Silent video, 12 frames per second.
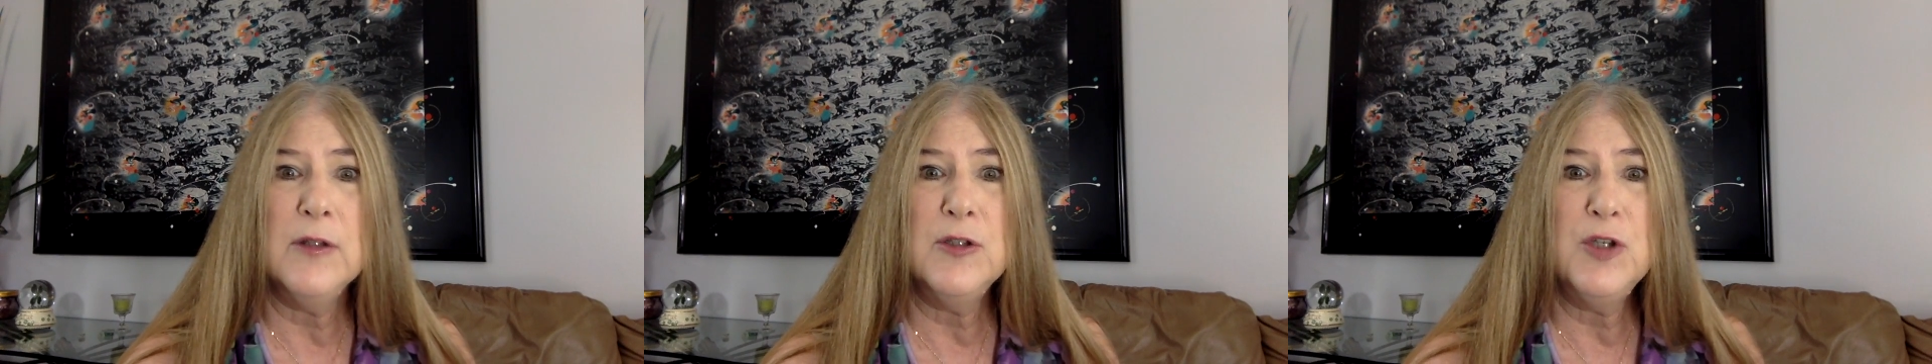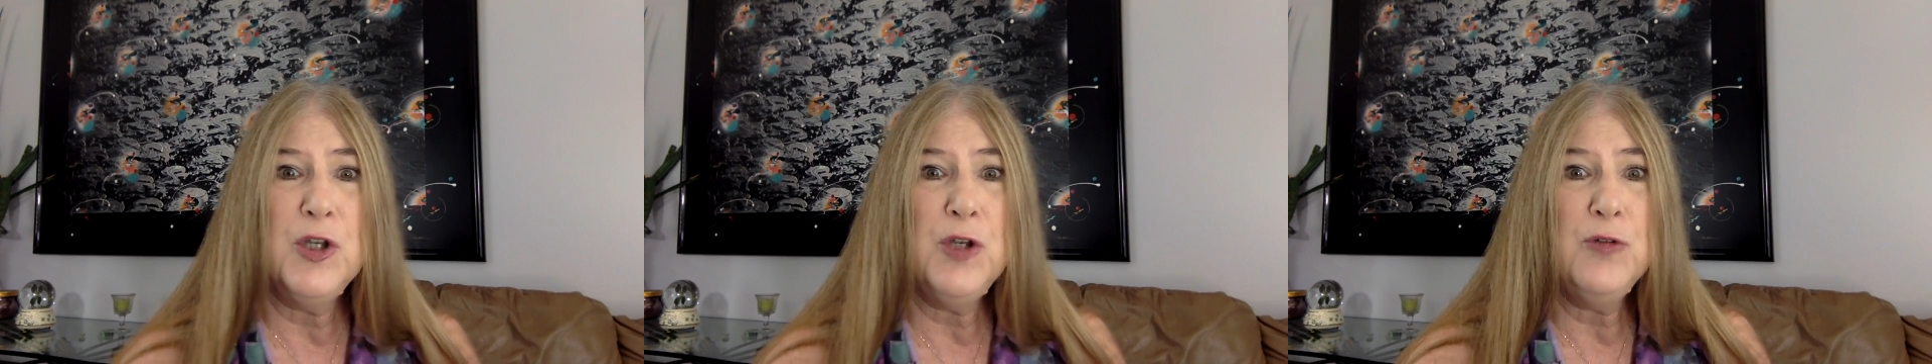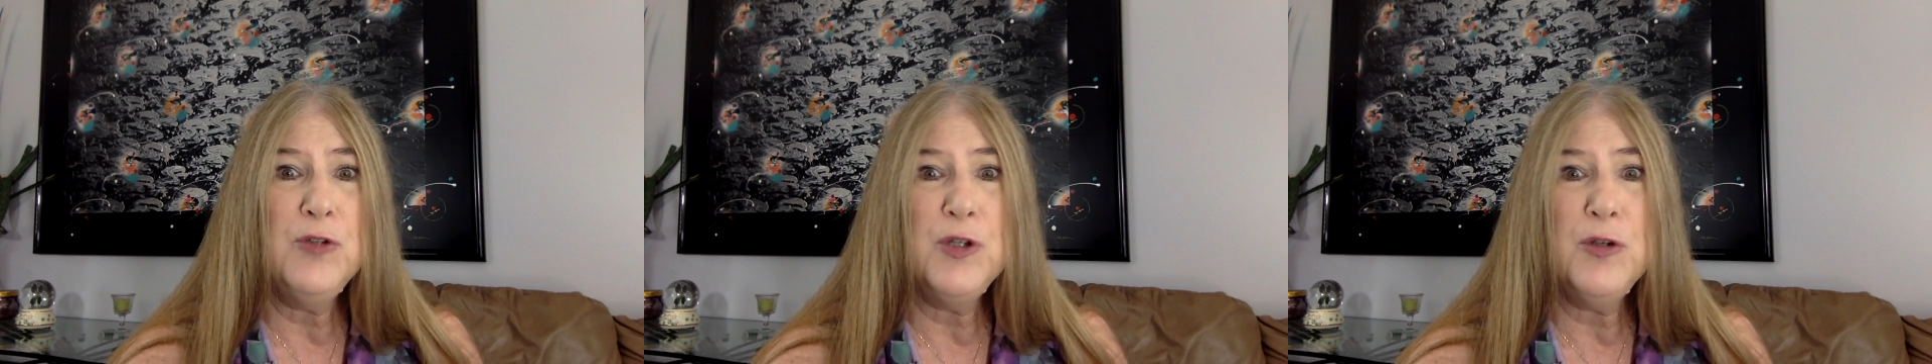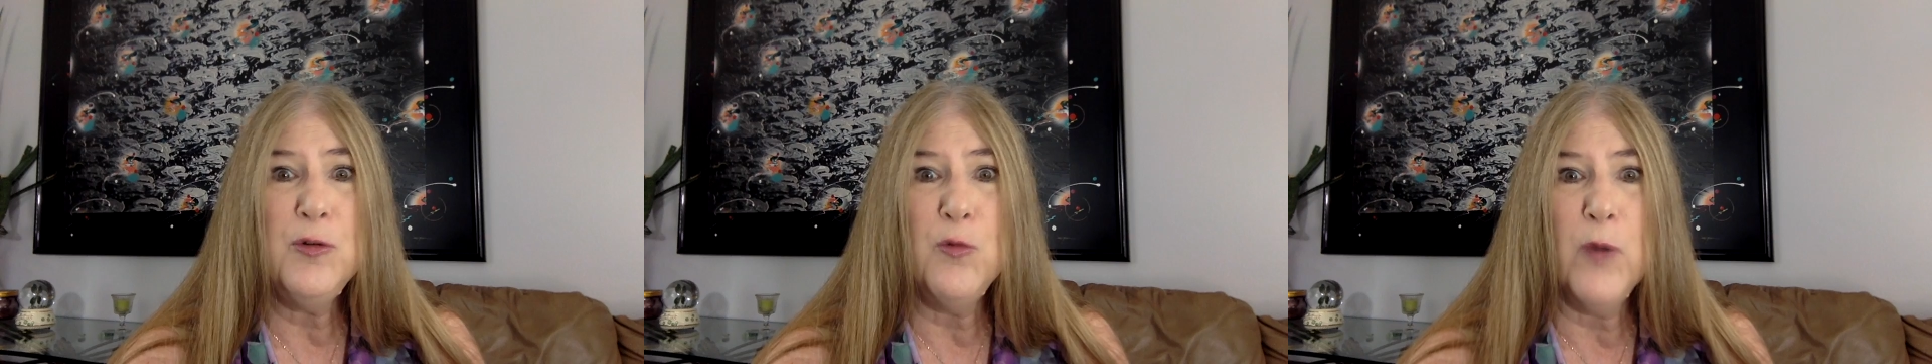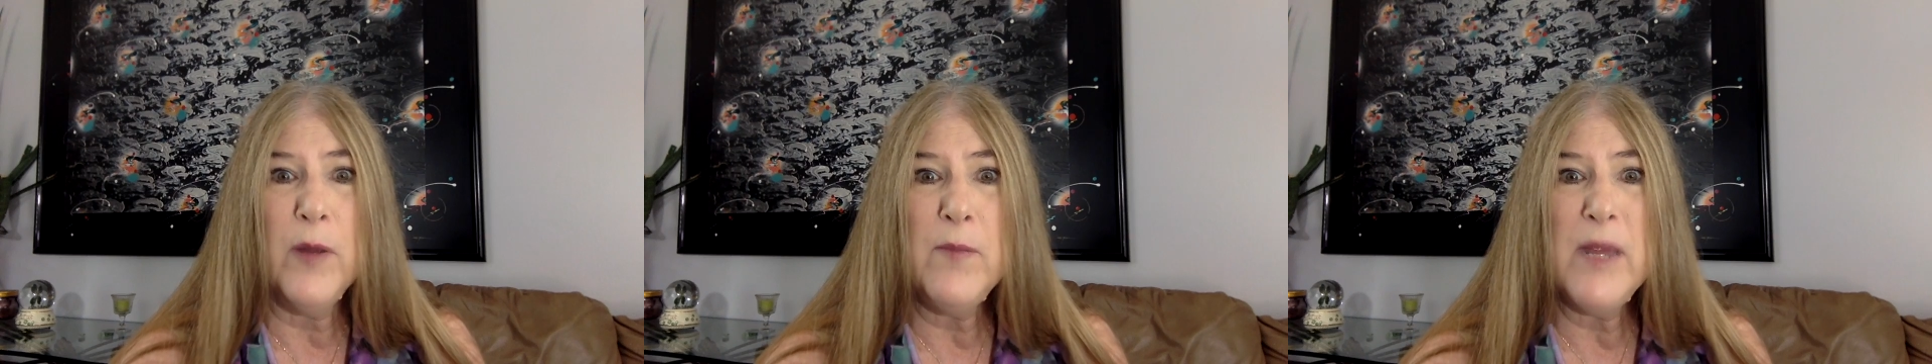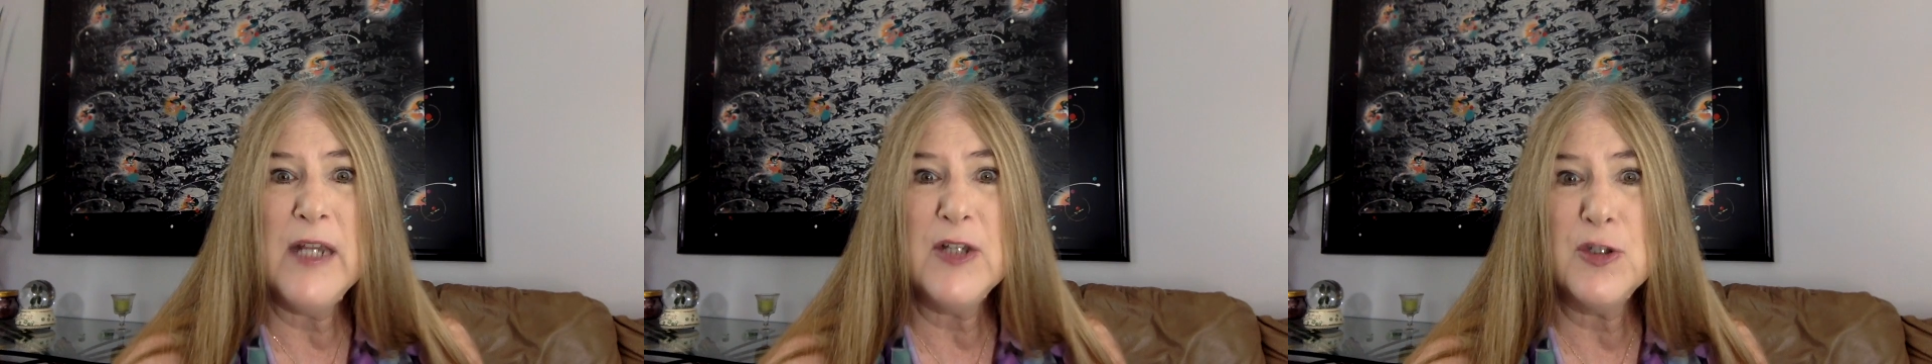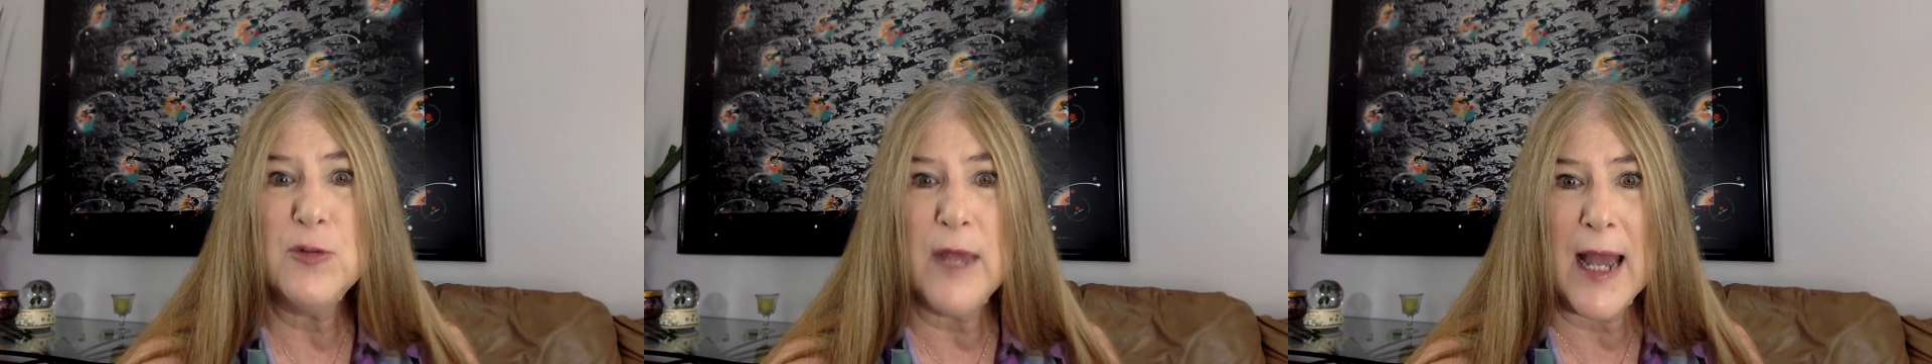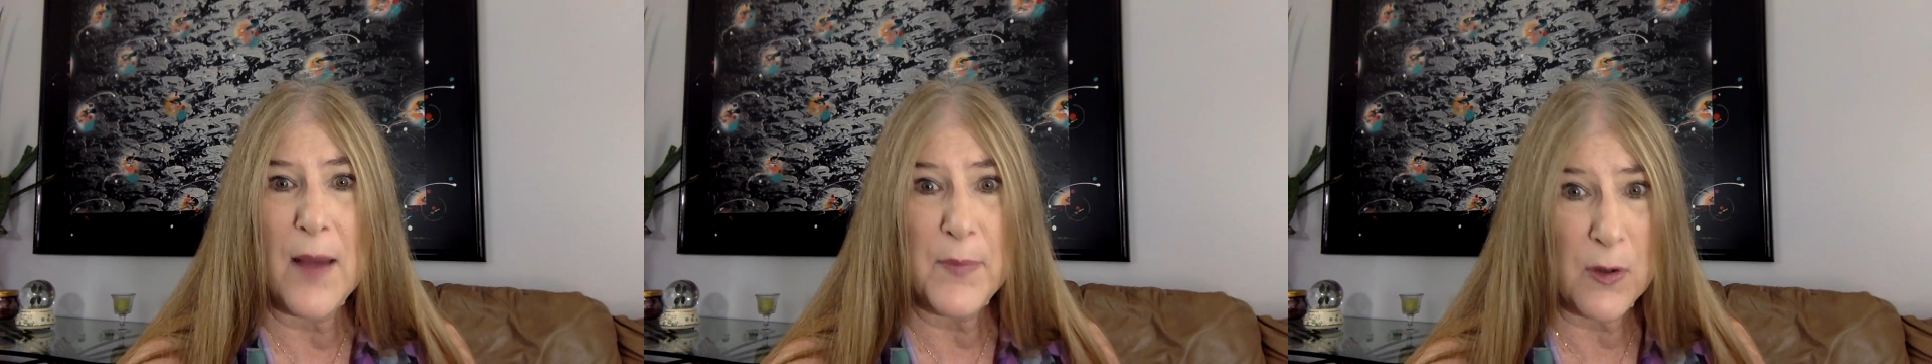do you do? What makes you
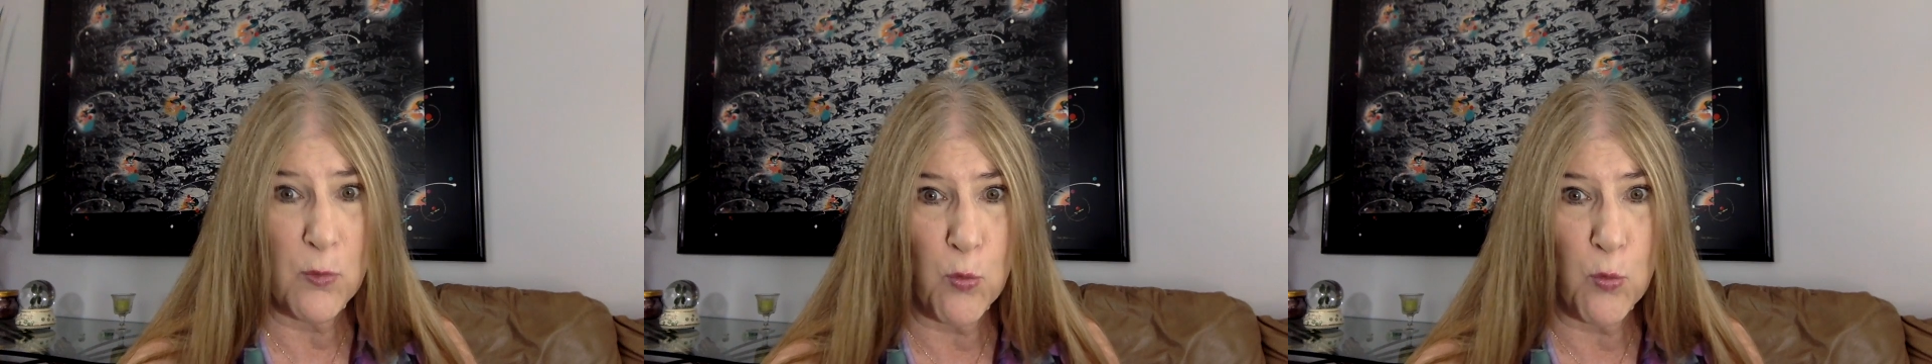happy?